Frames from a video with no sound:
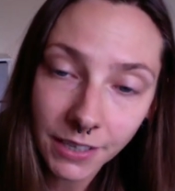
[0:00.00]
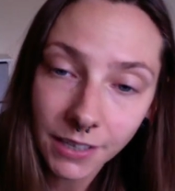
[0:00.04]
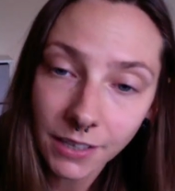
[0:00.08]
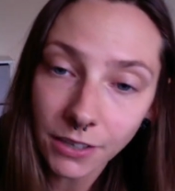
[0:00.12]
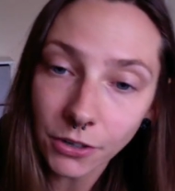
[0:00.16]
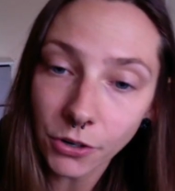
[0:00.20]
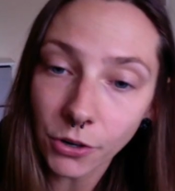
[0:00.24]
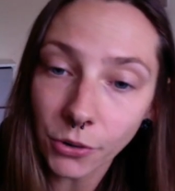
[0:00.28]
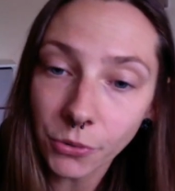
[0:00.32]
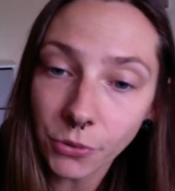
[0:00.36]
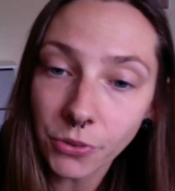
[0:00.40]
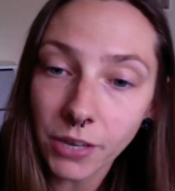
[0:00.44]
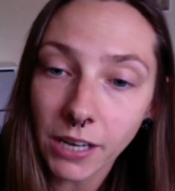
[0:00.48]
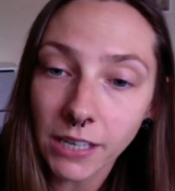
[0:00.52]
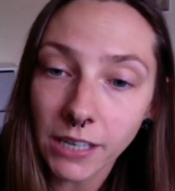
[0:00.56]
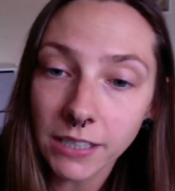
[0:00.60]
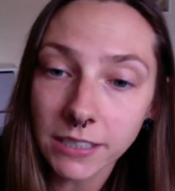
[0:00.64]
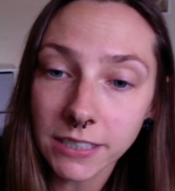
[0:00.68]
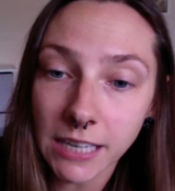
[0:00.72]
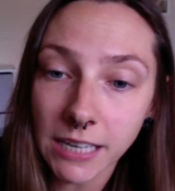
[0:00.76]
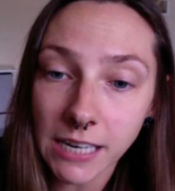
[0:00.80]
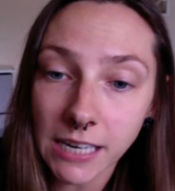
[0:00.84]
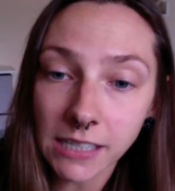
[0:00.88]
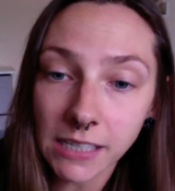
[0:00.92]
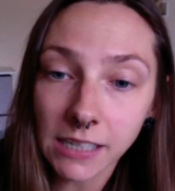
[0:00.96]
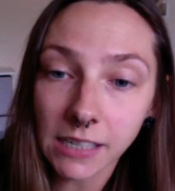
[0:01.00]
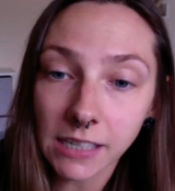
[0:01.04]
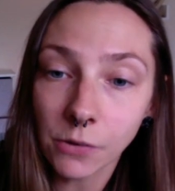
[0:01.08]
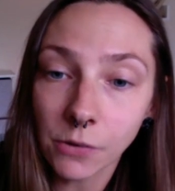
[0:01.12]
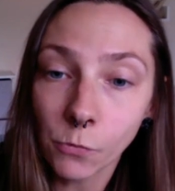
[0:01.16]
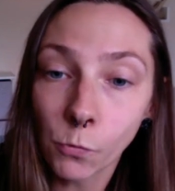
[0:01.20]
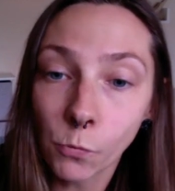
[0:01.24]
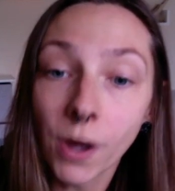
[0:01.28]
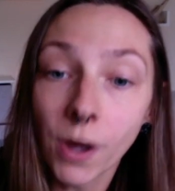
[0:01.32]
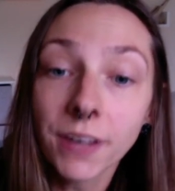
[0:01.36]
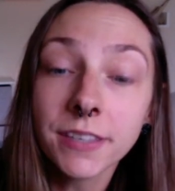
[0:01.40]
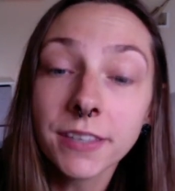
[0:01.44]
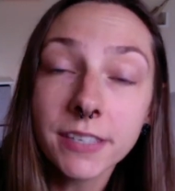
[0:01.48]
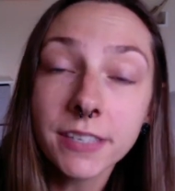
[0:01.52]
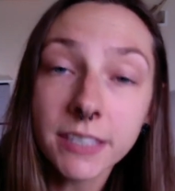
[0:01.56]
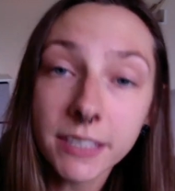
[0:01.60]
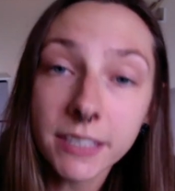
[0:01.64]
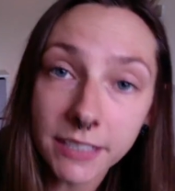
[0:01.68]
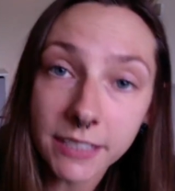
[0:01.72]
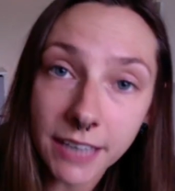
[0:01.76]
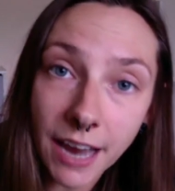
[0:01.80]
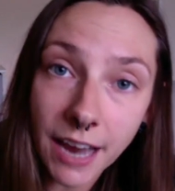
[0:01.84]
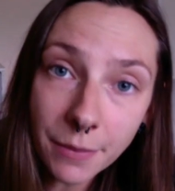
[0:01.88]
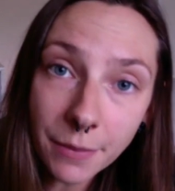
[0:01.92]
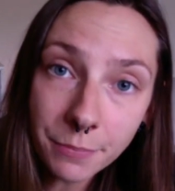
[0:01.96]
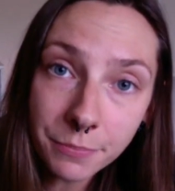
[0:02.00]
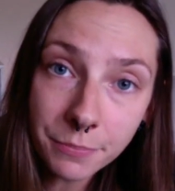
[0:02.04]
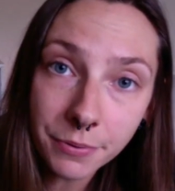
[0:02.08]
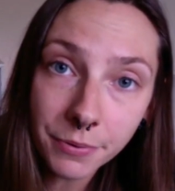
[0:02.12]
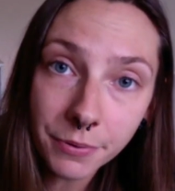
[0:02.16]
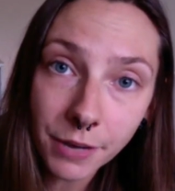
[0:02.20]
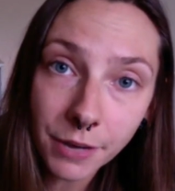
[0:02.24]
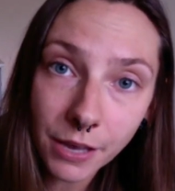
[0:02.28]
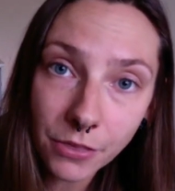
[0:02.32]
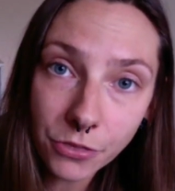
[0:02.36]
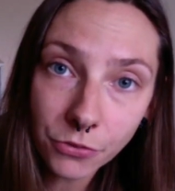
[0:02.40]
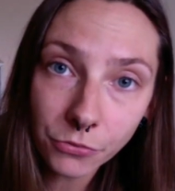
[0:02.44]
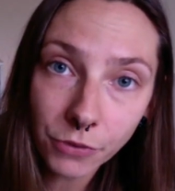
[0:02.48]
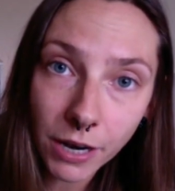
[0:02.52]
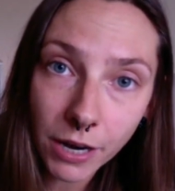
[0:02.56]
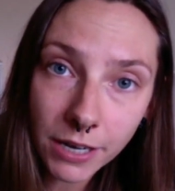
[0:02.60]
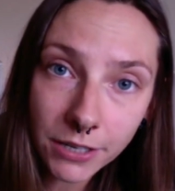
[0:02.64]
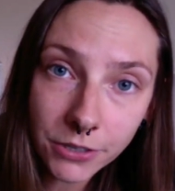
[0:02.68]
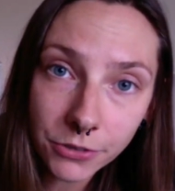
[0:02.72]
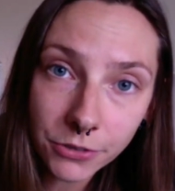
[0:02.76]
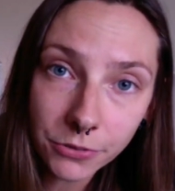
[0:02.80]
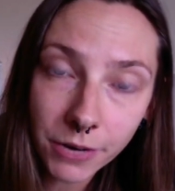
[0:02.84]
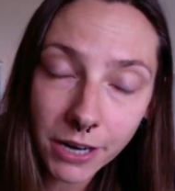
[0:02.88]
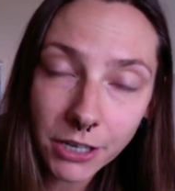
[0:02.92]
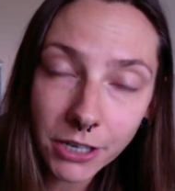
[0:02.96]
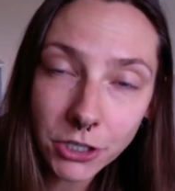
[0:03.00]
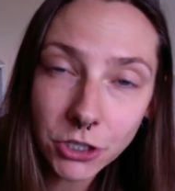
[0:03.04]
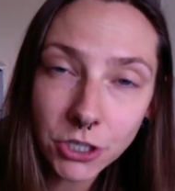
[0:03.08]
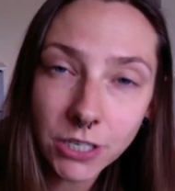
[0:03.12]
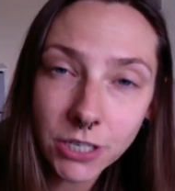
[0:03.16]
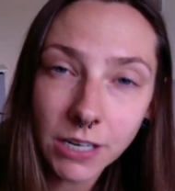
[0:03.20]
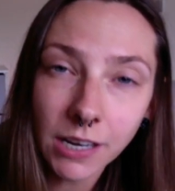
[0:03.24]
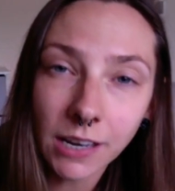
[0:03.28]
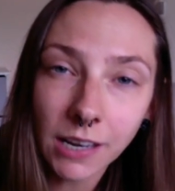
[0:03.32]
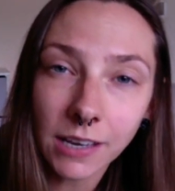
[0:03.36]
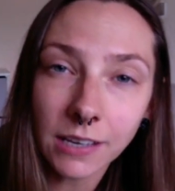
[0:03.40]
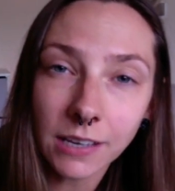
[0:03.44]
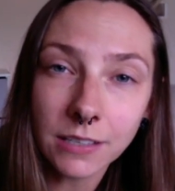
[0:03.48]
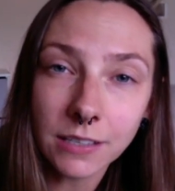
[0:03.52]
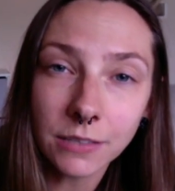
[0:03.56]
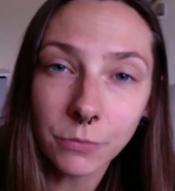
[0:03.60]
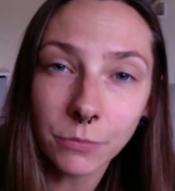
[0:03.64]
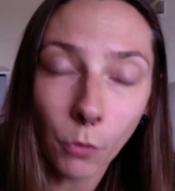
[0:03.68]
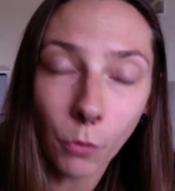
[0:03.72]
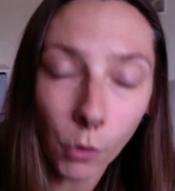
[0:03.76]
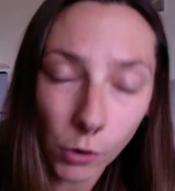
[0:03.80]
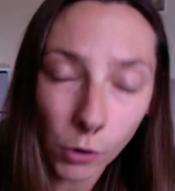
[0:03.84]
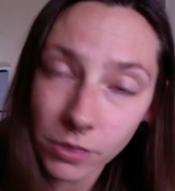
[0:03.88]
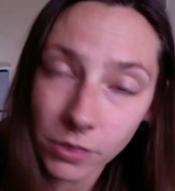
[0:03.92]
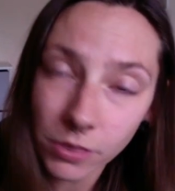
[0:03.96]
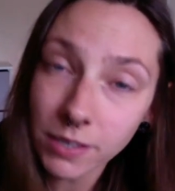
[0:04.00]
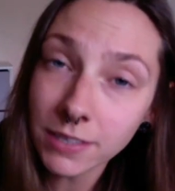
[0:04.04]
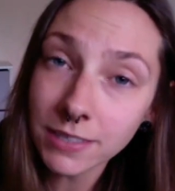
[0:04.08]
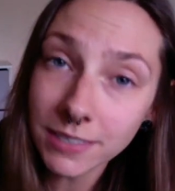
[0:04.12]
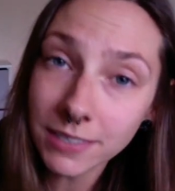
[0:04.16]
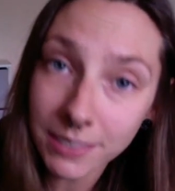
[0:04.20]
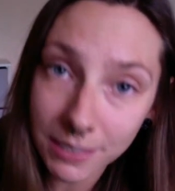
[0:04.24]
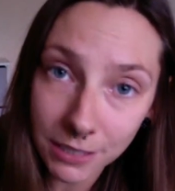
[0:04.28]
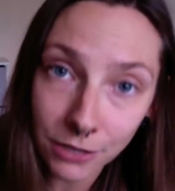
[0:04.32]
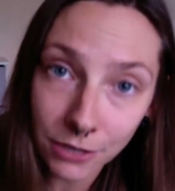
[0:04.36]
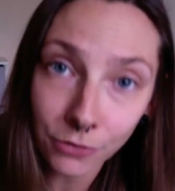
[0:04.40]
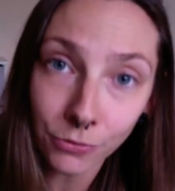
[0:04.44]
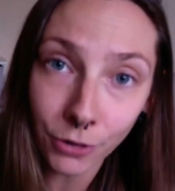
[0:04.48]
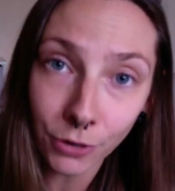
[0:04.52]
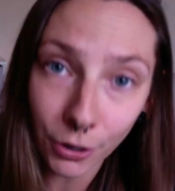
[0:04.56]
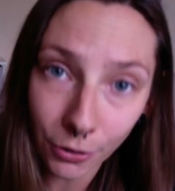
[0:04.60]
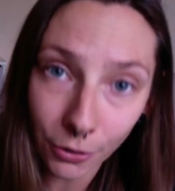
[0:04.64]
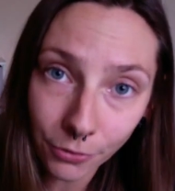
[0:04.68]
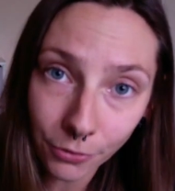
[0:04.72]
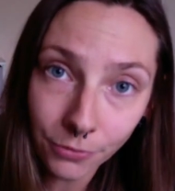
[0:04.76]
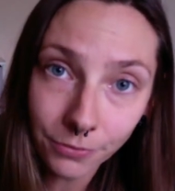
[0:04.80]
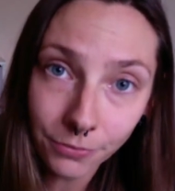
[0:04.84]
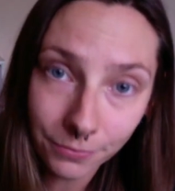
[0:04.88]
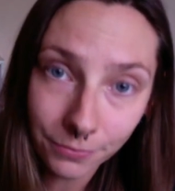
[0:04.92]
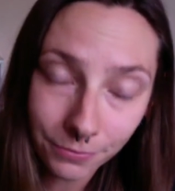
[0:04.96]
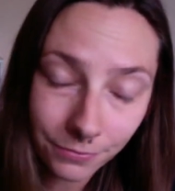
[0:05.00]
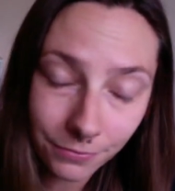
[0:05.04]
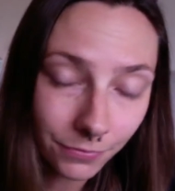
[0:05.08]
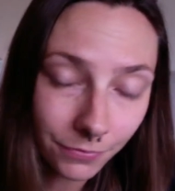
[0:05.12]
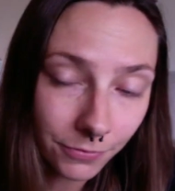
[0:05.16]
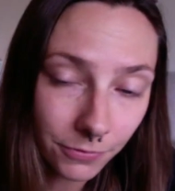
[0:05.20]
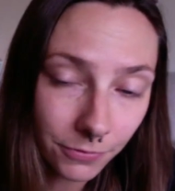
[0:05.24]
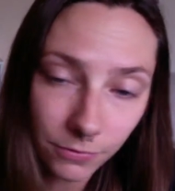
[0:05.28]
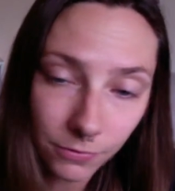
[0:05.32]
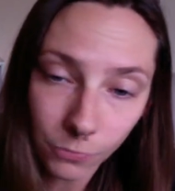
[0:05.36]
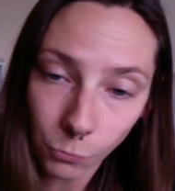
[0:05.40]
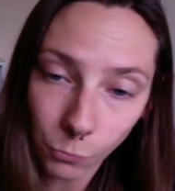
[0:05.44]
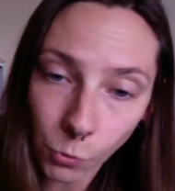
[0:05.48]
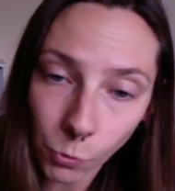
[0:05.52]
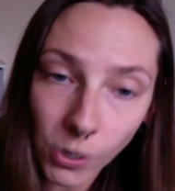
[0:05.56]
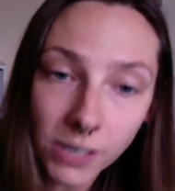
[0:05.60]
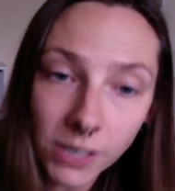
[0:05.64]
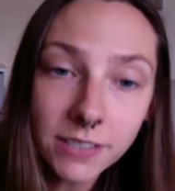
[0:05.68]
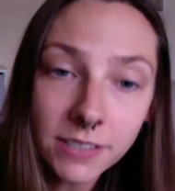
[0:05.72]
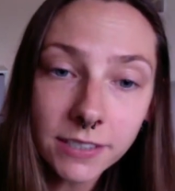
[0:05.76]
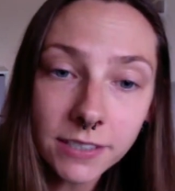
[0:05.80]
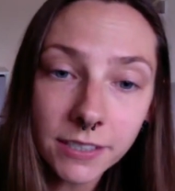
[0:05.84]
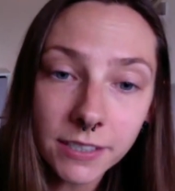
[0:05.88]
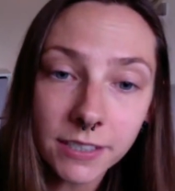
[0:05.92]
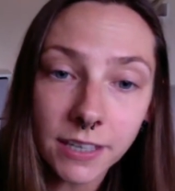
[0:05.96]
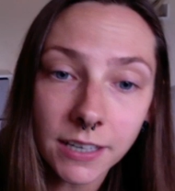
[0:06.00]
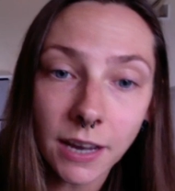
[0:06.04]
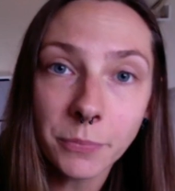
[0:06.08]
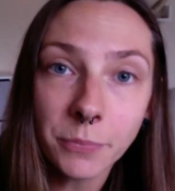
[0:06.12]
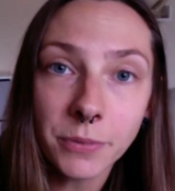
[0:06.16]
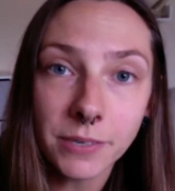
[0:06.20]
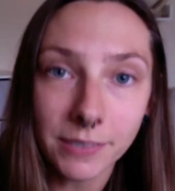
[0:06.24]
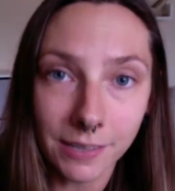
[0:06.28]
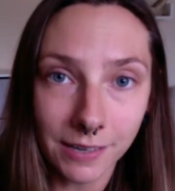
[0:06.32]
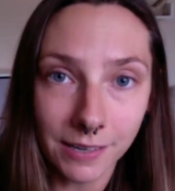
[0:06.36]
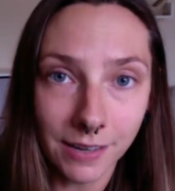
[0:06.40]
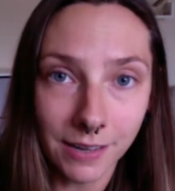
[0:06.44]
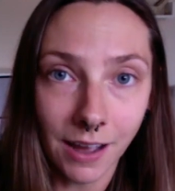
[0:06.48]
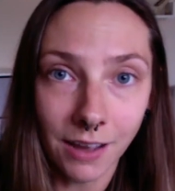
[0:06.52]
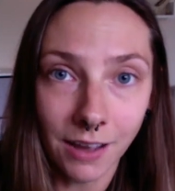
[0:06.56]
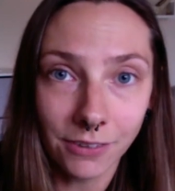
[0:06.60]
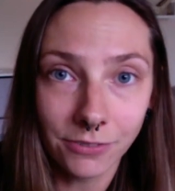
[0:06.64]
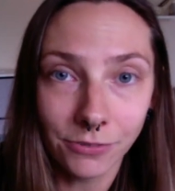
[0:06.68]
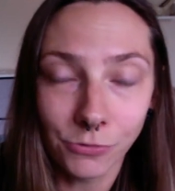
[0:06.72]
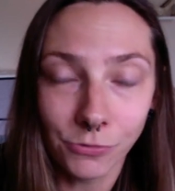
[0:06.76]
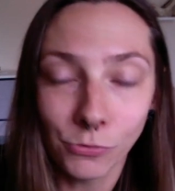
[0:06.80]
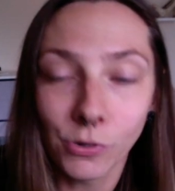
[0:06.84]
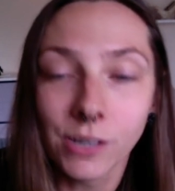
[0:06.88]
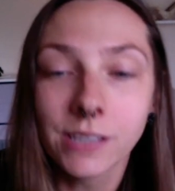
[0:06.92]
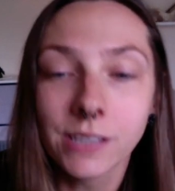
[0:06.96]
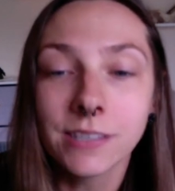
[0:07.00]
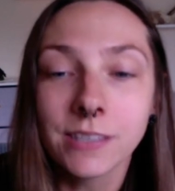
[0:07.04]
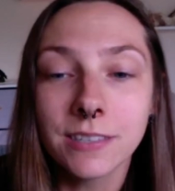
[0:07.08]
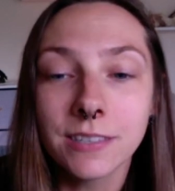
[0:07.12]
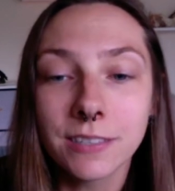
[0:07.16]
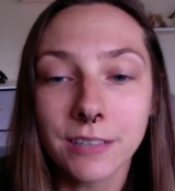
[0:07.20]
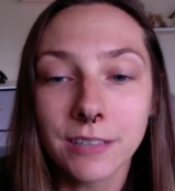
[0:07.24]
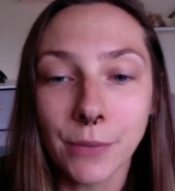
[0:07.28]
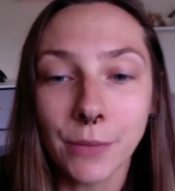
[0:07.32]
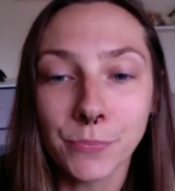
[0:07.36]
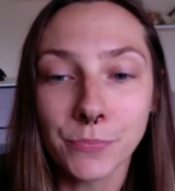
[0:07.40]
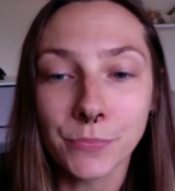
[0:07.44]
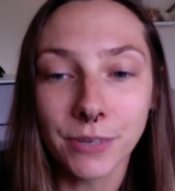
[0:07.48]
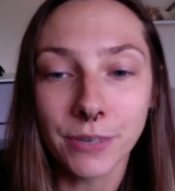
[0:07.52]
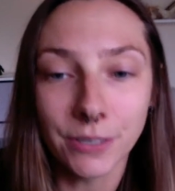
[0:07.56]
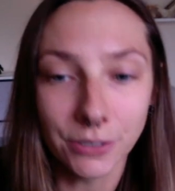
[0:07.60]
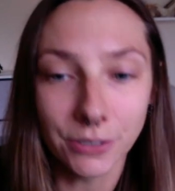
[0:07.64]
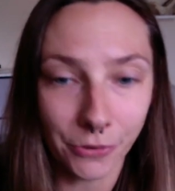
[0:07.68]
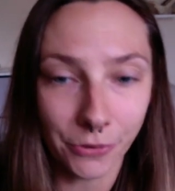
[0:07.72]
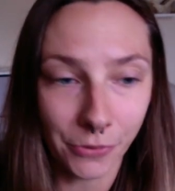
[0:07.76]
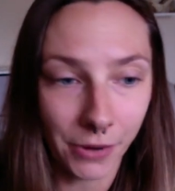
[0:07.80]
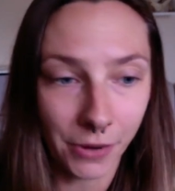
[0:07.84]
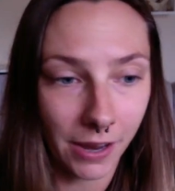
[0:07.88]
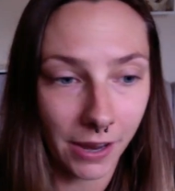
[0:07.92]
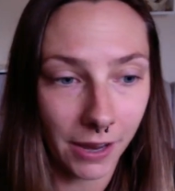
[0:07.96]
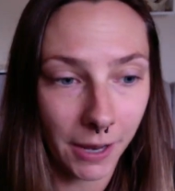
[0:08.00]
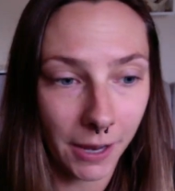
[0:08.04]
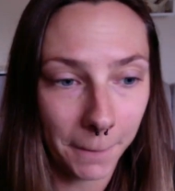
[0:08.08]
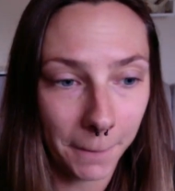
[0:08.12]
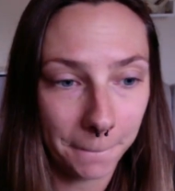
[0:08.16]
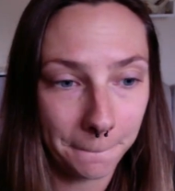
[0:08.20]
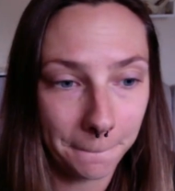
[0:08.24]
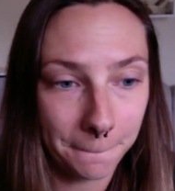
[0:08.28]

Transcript: Know that taking one step in the right direction is more than zero. One step is enough. One step is okay.